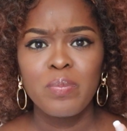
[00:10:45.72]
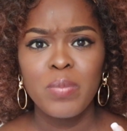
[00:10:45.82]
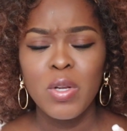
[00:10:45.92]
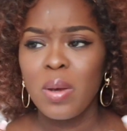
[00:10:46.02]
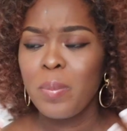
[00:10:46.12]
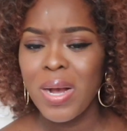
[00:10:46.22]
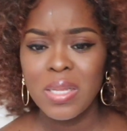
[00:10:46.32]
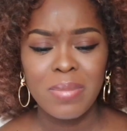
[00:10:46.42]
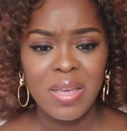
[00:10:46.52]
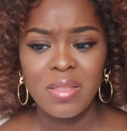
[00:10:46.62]
packed
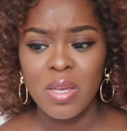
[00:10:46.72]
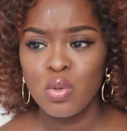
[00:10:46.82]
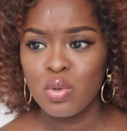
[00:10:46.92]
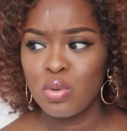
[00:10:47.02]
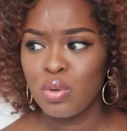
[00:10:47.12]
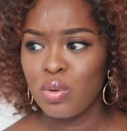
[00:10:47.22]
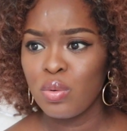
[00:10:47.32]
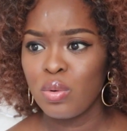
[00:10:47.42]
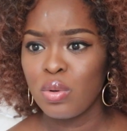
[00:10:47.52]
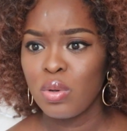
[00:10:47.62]
my things
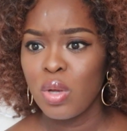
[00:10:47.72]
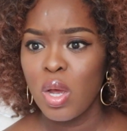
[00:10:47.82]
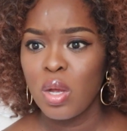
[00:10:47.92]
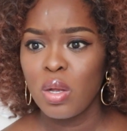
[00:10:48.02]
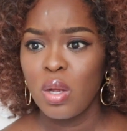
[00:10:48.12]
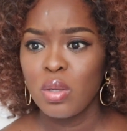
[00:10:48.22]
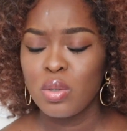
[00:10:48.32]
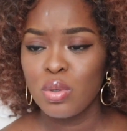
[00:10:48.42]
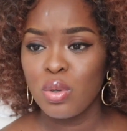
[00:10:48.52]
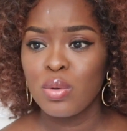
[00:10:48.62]
to
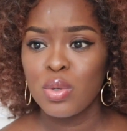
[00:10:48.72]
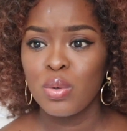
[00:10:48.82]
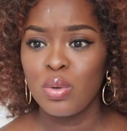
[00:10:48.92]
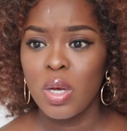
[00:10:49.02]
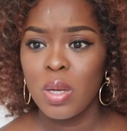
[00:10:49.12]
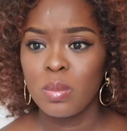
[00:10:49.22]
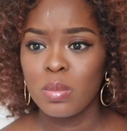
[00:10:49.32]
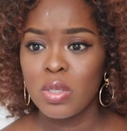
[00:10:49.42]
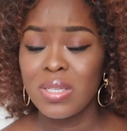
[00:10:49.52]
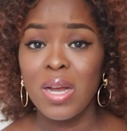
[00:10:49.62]
go to
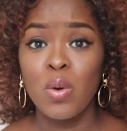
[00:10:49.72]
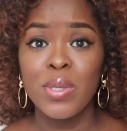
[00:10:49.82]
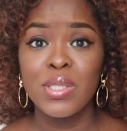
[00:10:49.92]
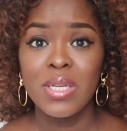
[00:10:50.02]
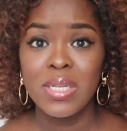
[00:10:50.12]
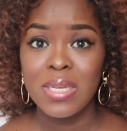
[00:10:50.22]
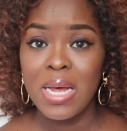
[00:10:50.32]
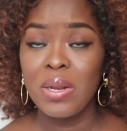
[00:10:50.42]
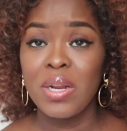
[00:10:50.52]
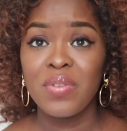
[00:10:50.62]
start going to the
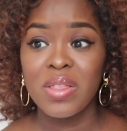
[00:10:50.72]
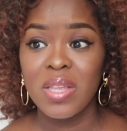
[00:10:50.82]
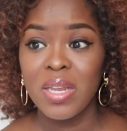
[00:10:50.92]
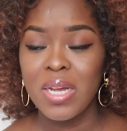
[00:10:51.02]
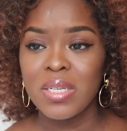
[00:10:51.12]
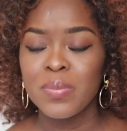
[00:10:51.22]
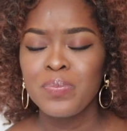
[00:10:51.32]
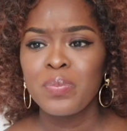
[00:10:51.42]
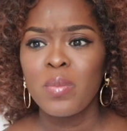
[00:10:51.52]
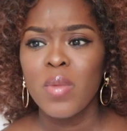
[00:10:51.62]
salon and everything, and
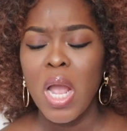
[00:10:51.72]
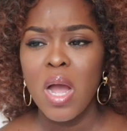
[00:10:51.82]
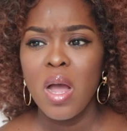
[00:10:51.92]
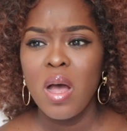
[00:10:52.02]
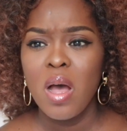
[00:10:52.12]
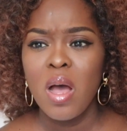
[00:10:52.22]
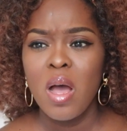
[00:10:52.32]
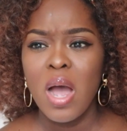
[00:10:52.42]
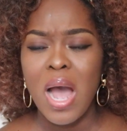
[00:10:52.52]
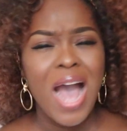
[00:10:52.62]

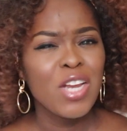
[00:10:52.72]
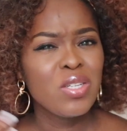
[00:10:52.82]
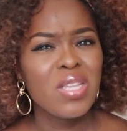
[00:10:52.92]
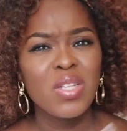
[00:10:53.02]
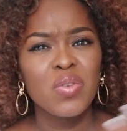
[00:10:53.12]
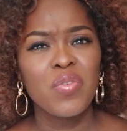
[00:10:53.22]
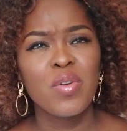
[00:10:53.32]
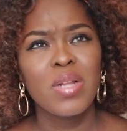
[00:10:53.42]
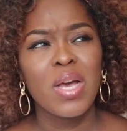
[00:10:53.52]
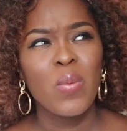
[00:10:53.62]
I just started to feel
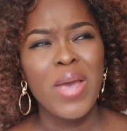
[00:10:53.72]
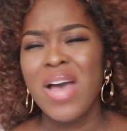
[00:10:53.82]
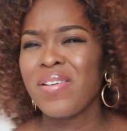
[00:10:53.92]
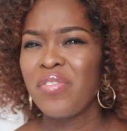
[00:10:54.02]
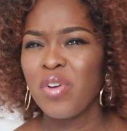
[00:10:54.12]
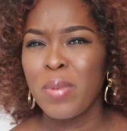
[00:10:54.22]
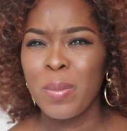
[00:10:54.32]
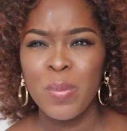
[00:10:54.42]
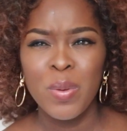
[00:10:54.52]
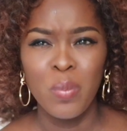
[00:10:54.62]
like, wait, I felt my
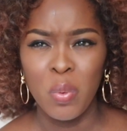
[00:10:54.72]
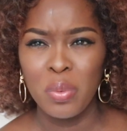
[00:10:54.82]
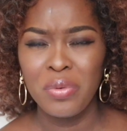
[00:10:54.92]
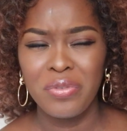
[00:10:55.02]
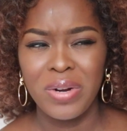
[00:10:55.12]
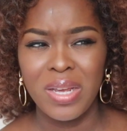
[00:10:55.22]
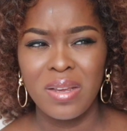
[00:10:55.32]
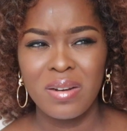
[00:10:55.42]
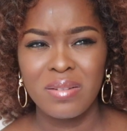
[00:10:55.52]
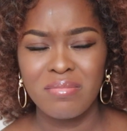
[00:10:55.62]
baby move,
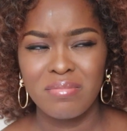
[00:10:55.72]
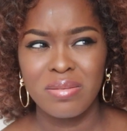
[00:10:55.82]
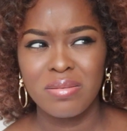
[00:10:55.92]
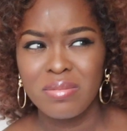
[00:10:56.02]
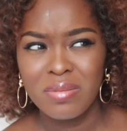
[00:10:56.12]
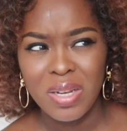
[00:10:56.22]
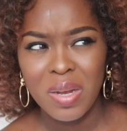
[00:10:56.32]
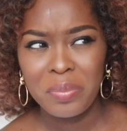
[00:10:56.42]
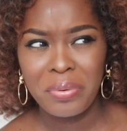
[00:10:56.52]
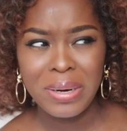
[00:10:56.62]
like
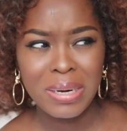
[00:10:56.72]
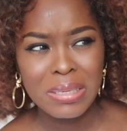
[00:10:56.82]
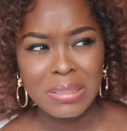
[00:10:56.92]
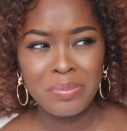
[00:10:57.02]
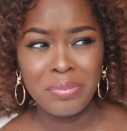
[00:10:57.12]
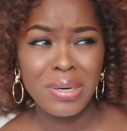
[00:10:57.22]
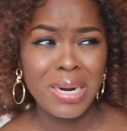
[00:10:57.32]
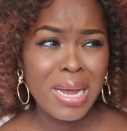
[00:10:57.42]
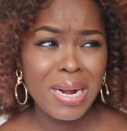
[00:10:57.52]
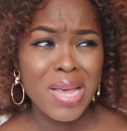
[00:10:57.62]
pregnancy brain,
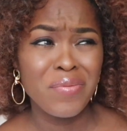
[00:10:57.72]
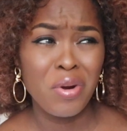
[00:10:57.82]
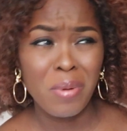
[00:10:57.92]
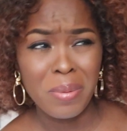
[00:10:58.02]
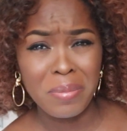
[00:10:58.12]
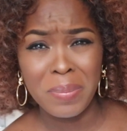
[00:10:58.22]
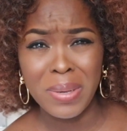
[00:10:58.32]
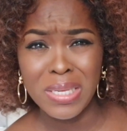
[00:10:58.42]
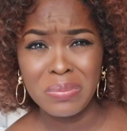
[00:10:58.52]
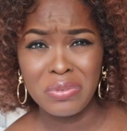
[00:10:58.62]
like, can I even remember baby
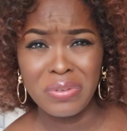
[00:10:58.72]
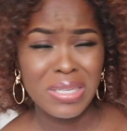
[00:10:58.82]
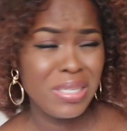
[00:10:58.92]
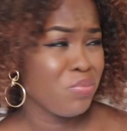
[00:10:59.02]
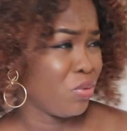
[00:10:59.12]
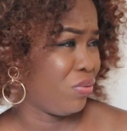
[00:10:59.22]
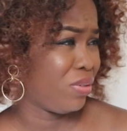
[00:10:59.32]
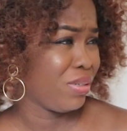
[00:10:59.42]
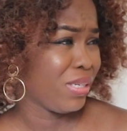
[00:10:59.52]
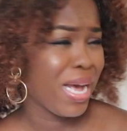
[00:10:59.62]
has moved? Has he moved?
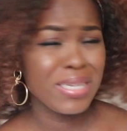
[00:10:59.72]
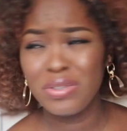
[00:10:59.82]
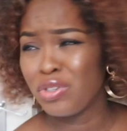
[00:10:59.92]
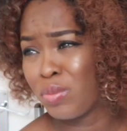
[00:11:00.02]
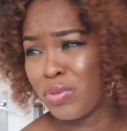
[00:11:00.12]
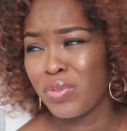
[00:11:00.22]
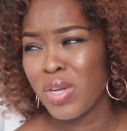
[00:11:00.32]
Has he not moved?